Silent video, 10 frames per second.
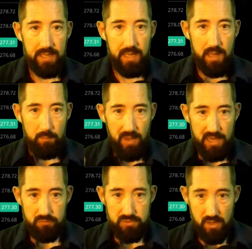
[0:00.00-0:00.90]

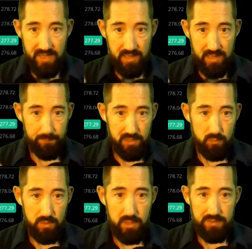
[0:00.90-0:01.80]
Microsoft had a big
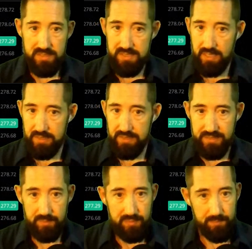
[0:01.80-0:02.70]
one on the second
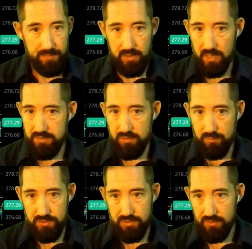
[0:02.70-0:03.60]
dip, but not so
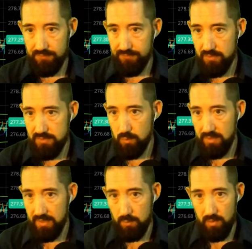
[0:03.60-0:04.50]
much on the first
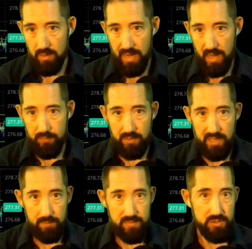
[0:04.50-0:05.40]
one, where Apple,
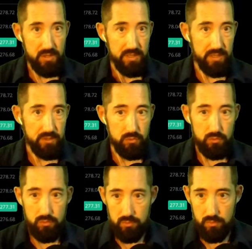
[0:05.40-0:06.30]
Amazon, and
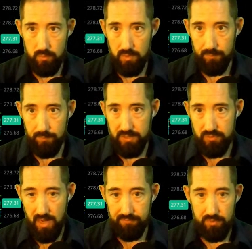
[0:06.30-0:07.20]
Google were a big
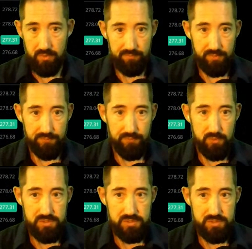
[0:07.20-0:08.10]
driver of the
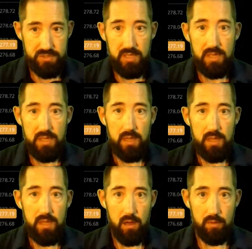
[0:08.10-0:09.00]
first
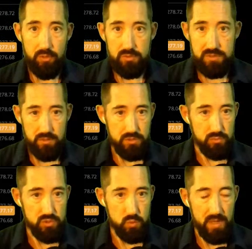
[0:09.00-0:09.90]
of those two
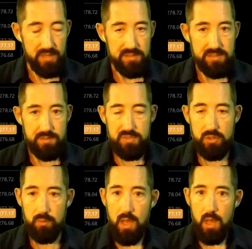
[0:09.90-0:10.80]
swings.
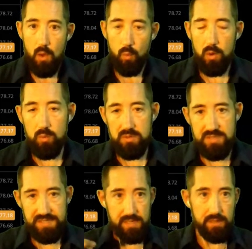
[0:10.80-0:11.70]
So, what we're
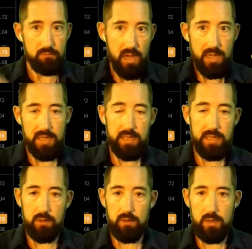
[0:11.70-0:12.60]
seeing right
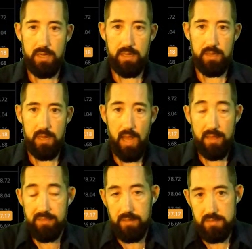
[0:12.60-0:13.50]
here, I
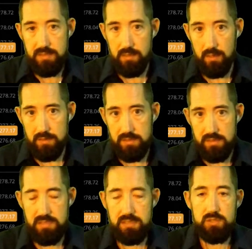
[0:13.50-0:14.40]
think, is a, is a
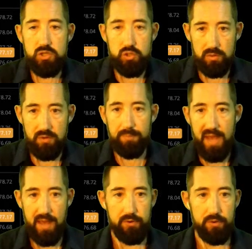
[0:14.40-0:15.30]
sort of
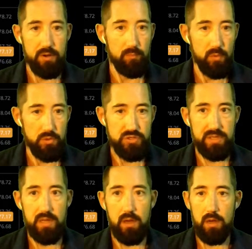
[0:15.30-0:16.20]
pattern
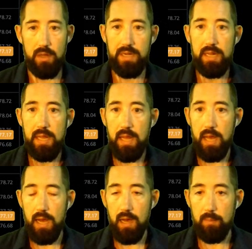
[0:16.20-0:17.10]
emerging on
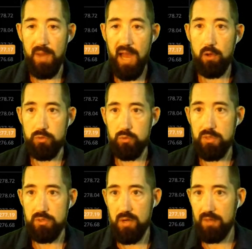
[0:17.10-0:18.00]
um, how you
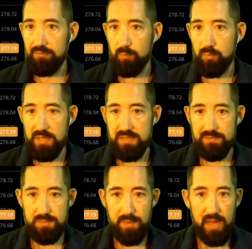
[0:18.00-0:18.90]
can drive the price of
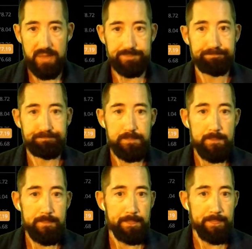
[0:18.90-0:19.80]
SPY.
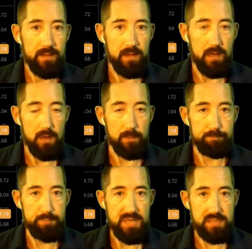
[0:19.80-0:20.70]
Um,
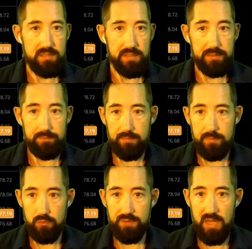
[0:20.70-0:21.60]
basically,
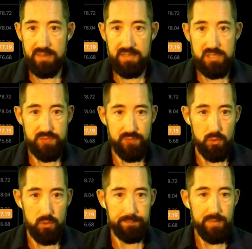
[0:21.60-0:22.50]
you've got these four,